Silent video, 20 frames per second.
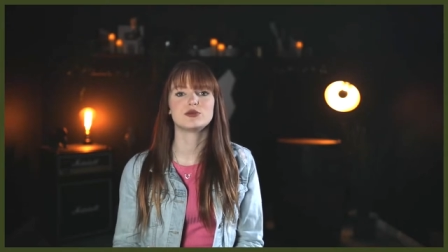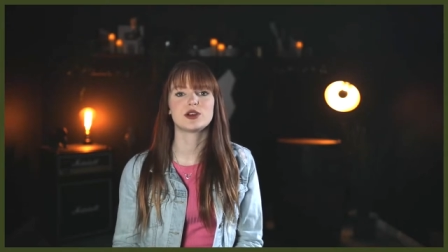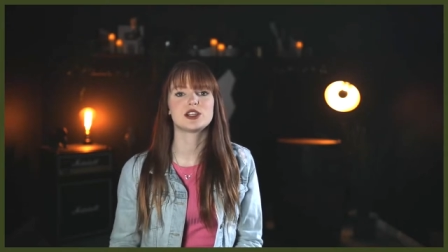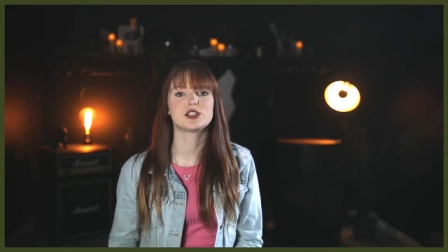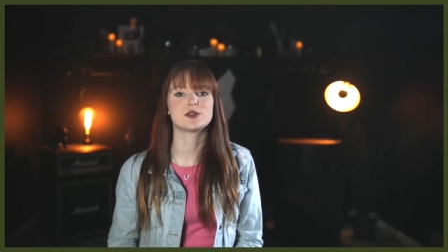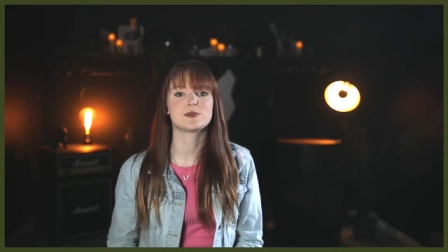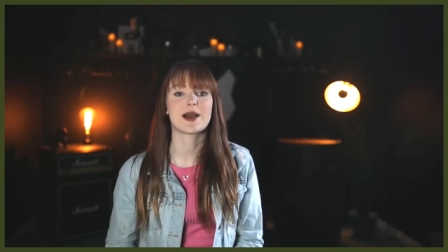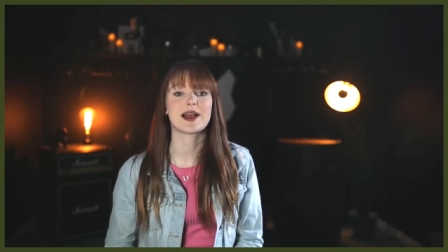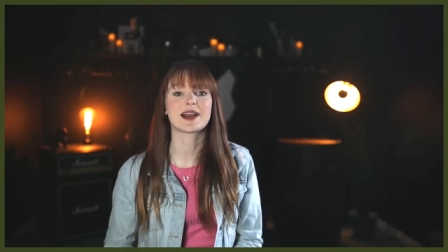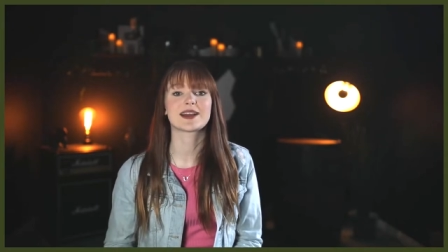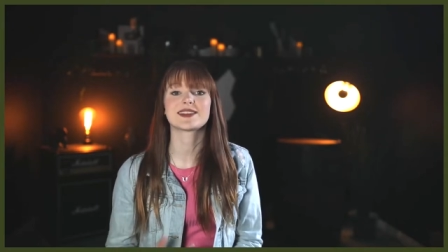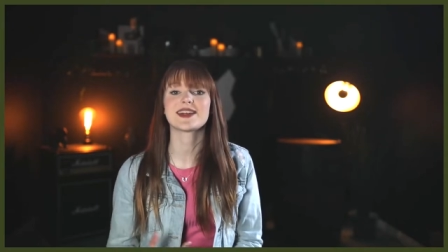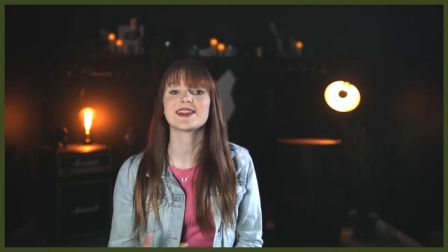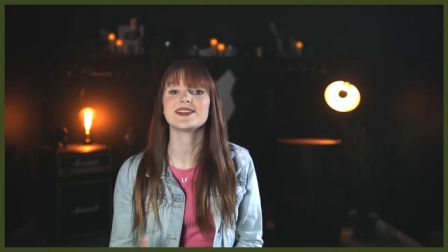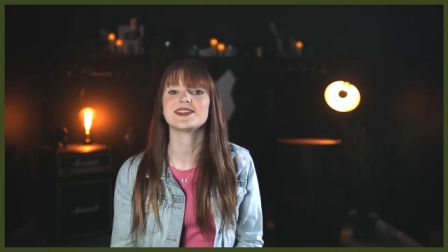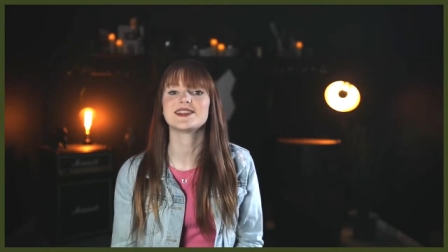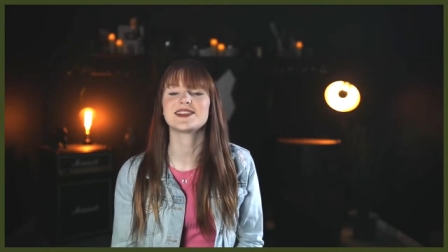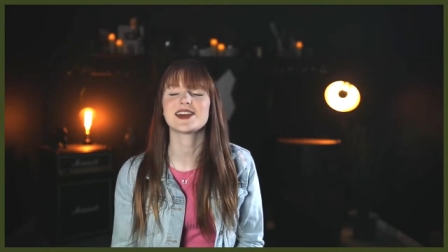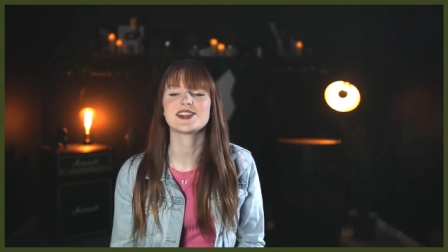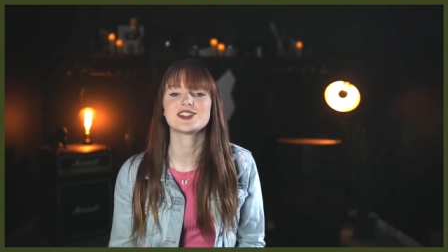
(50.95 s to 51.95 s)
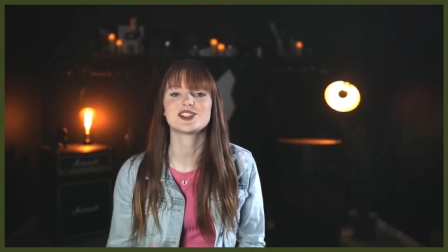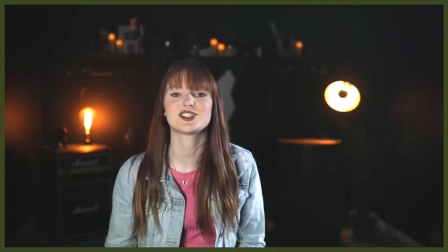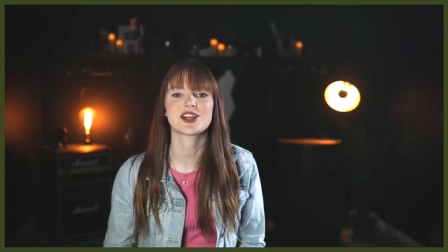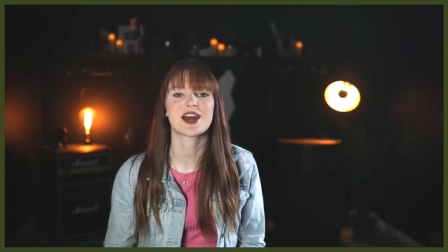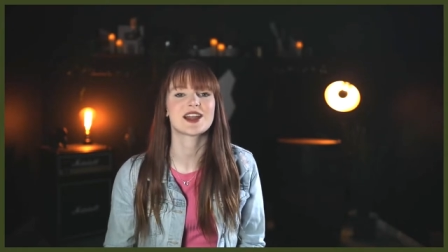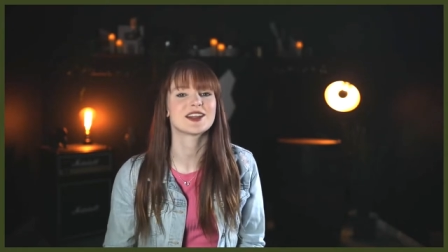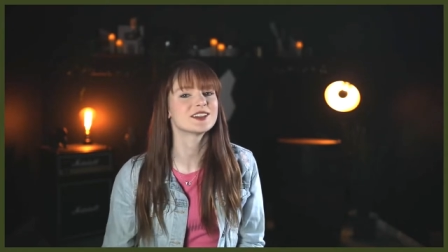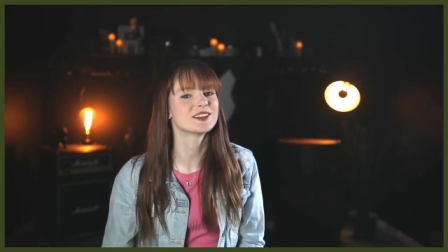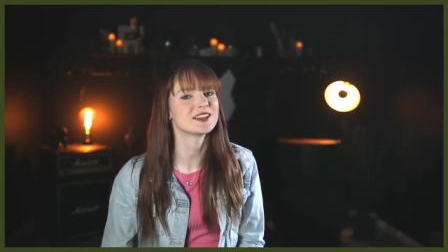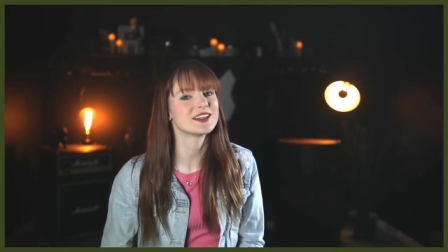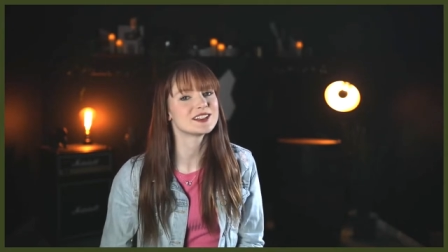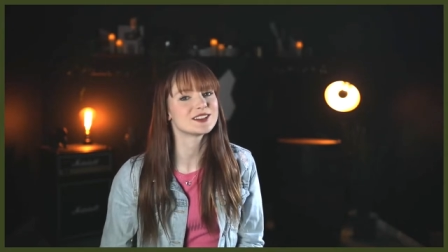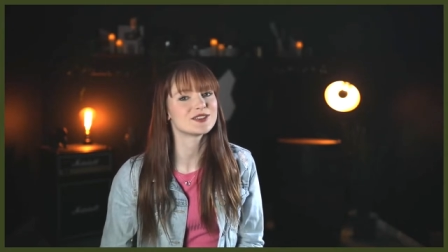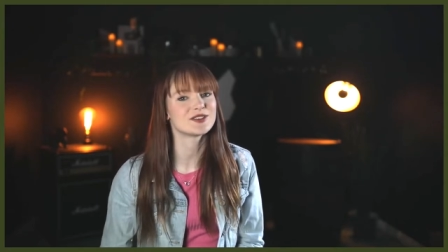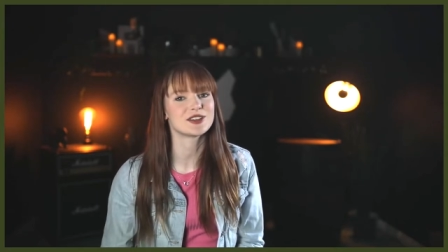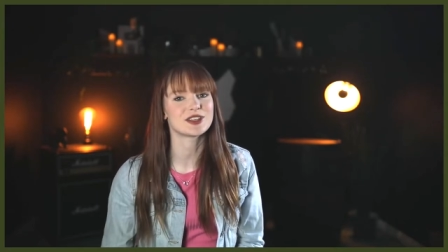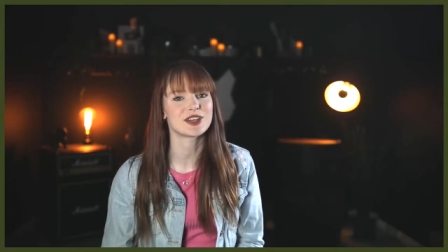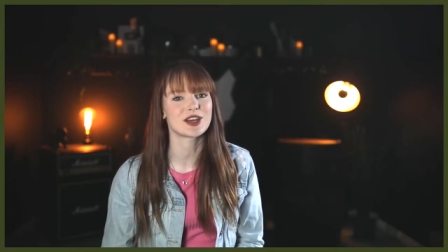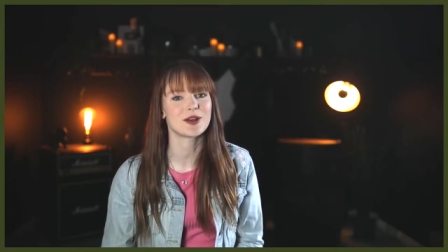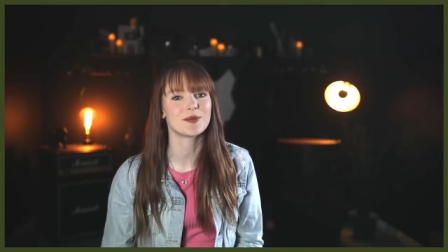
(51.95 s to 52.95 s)
Ridgeback, then this channel is
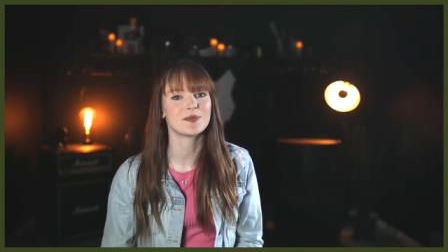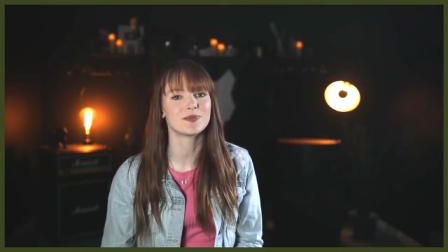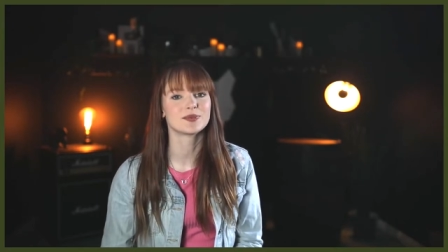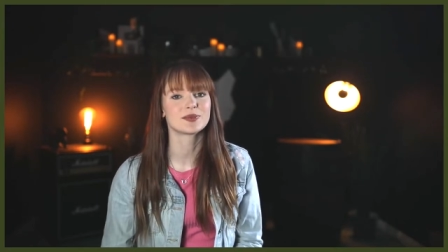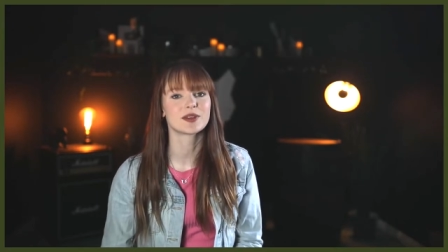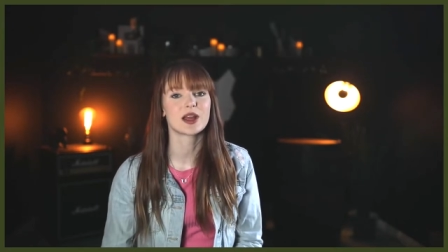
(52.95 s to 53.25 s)
for you.